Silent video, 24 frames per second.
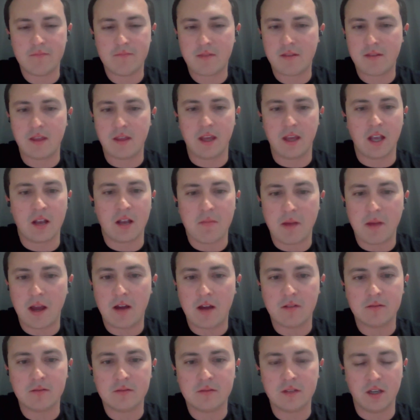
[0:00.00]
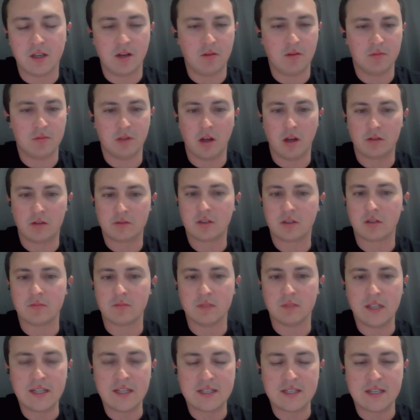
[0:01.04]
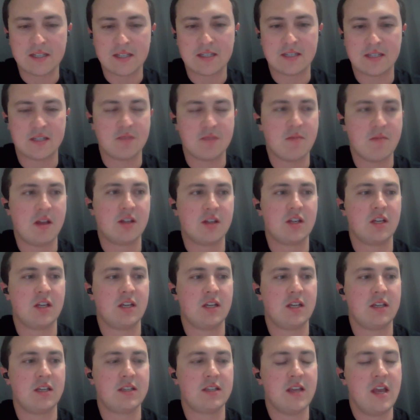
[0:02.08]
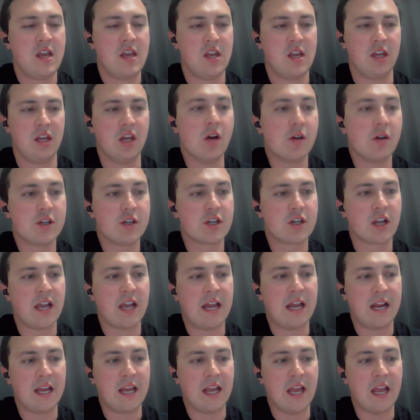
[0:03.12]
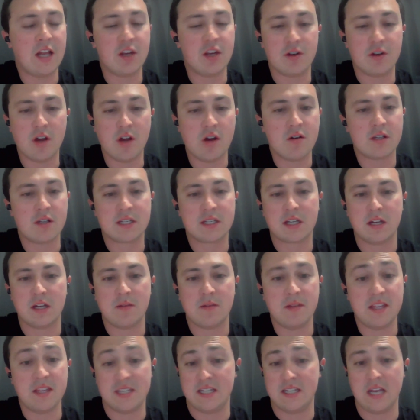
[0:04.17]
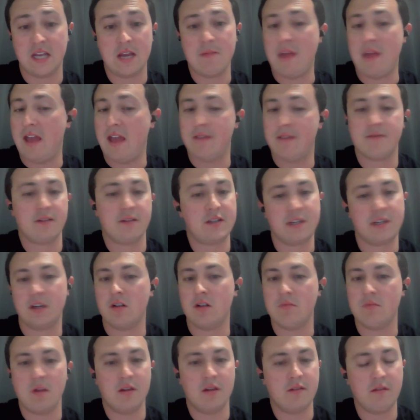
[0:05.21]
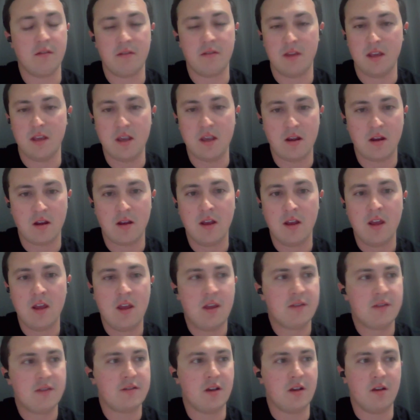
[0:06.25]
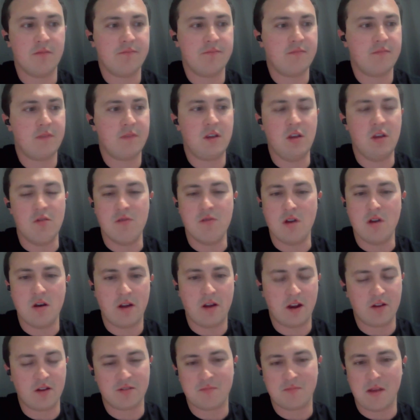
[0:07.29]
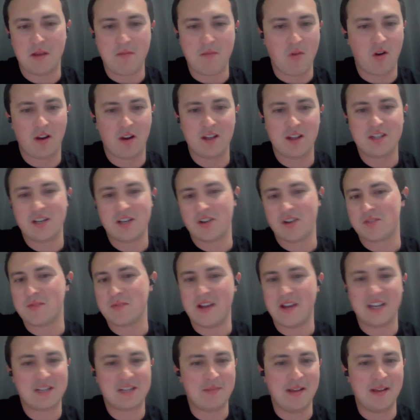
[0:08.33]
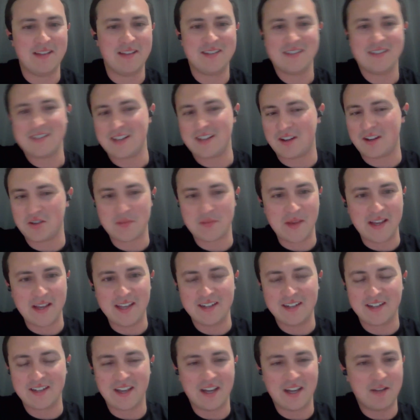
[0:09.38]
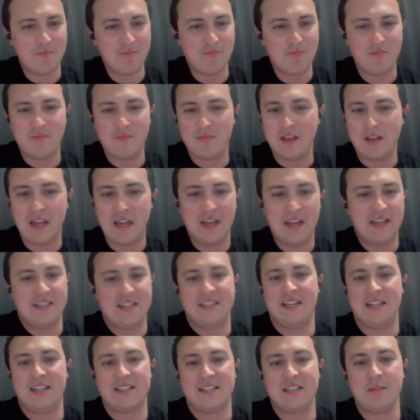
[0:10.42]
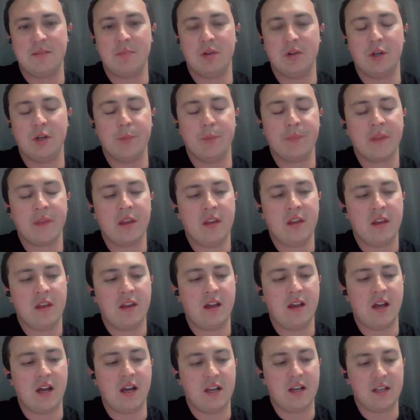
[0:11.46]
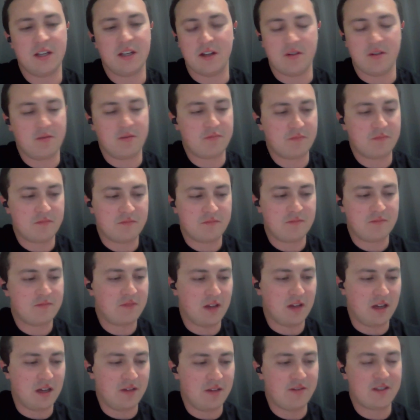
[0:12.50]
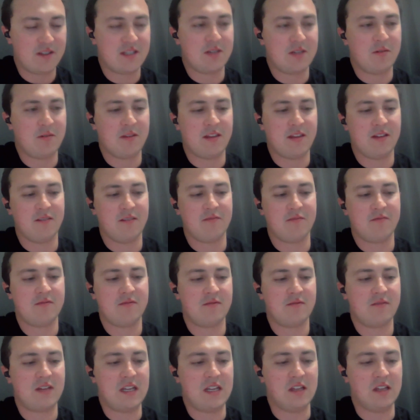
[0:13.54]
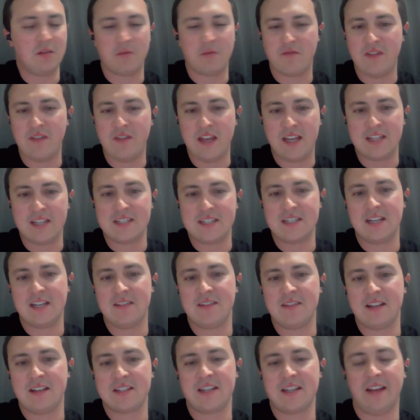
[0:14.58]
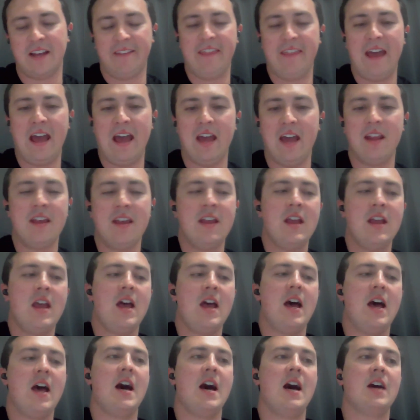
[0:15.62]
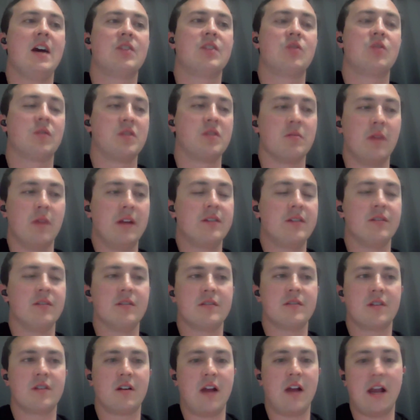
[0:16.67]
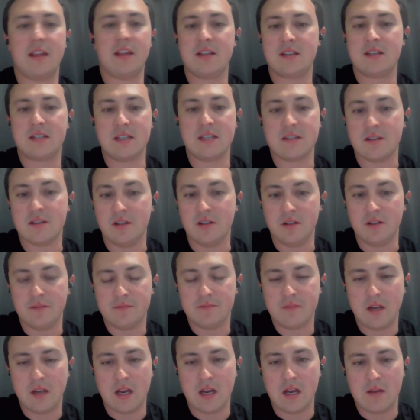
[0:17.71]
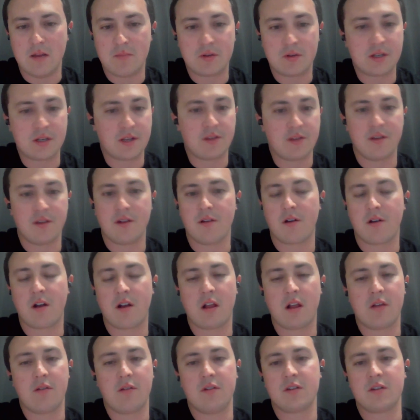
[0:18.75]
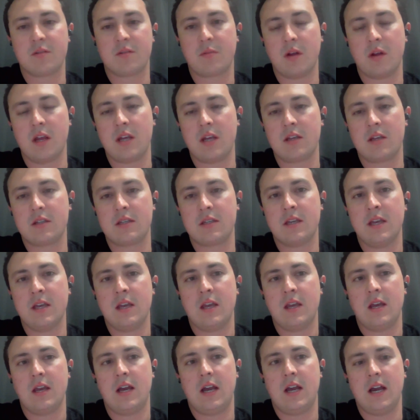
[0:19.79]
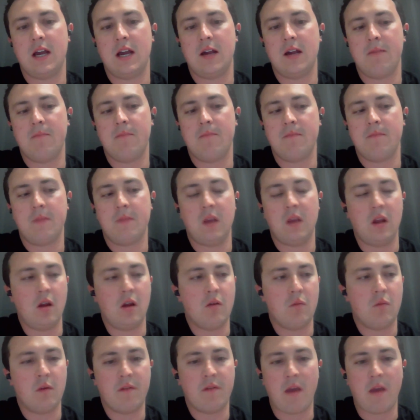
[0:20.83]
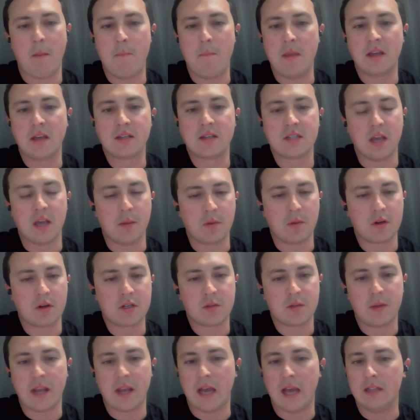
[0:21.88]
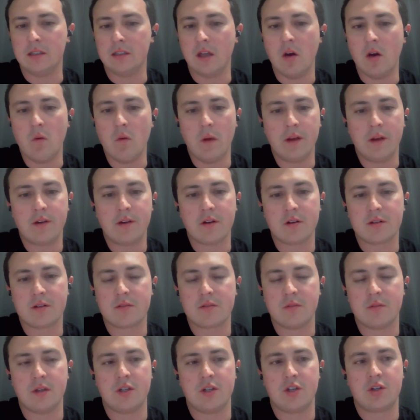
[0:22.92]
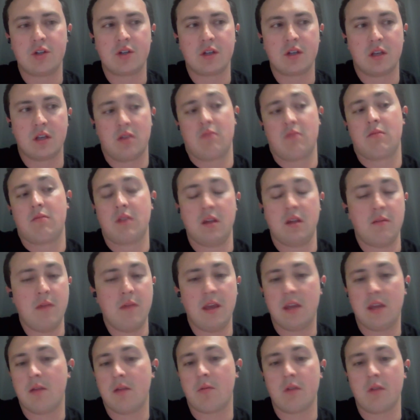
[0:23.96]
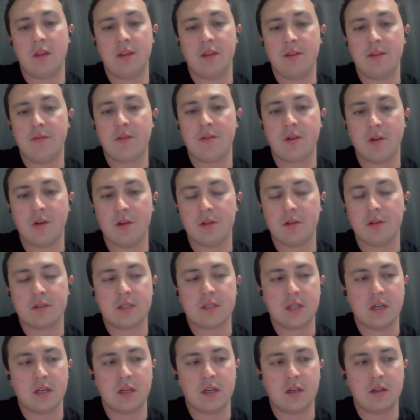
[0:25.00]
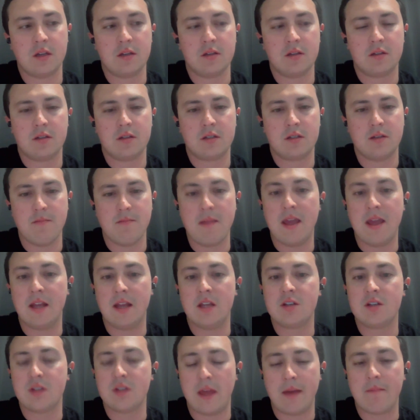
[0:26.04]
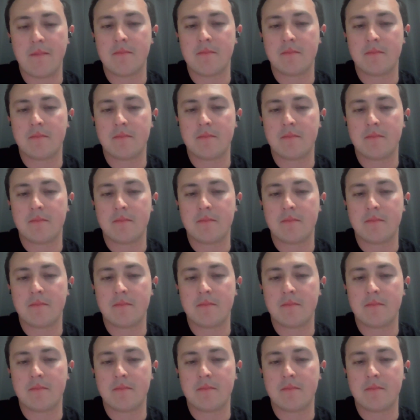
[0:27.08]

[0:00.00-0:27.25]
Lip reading: thing about long-term leases, as you mentioned, is what you're getting, and it's going to be the same every single month of the year. So here's my mortgage, here's my expenses, here's my income, and it's that simple. Obviously without dealing with vacancy and things like that. Short-term rentals are highly seasonal, particularly here in Colorado Springs. We've got big summers and we got low winters, which can make it really difficult to manage that